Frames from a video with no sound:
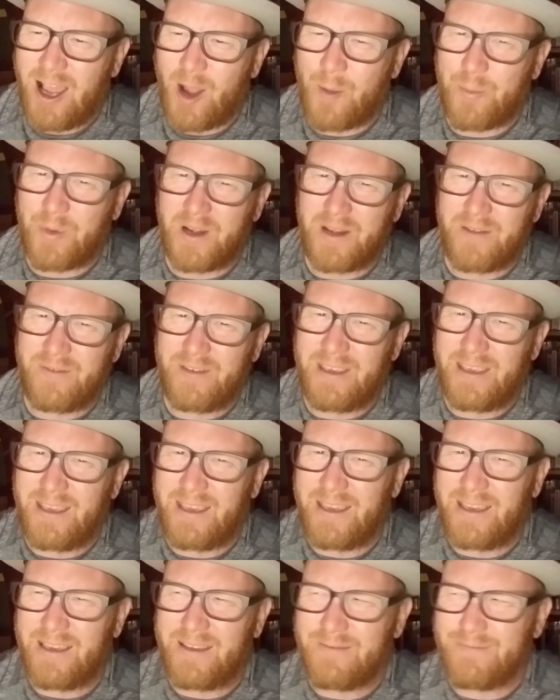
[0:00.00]
operative
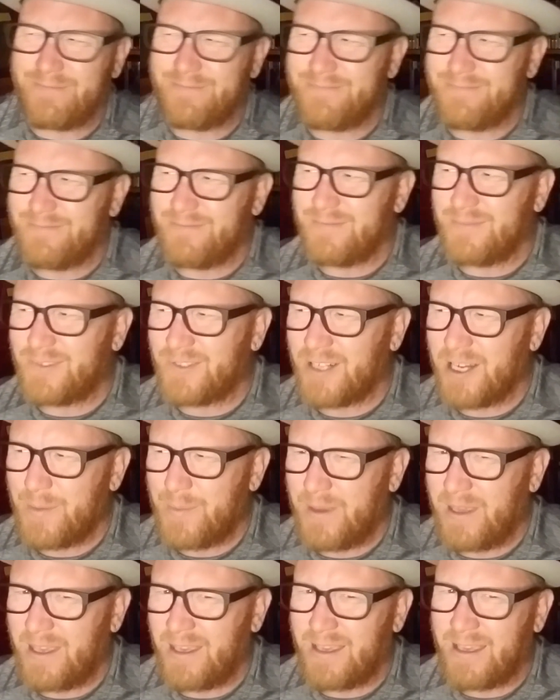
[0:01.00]

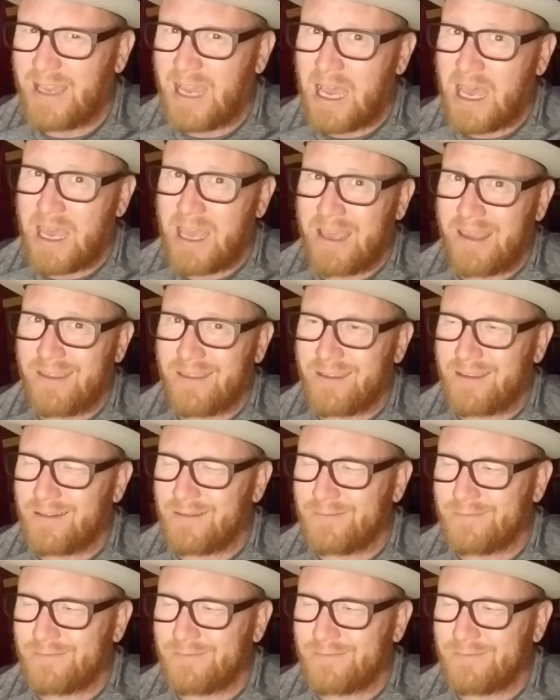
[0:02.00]
creepy guy that